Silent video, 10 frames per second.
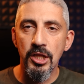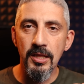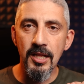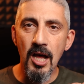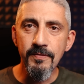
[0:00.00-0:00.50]

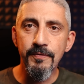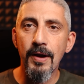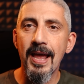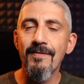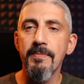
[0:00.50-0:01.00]
Not
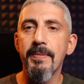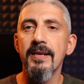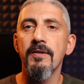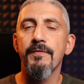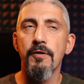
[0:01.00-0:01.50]
for
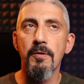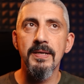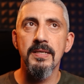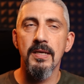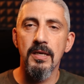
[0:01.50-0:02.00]
everybody from
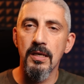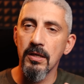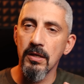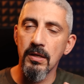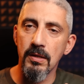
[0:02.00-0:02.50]
a
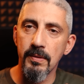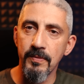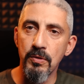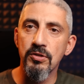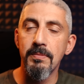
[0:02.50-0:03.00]

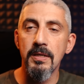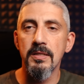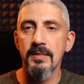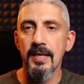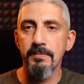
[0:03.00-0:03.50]
usability
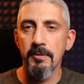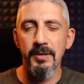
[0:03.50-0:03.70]
standpoint,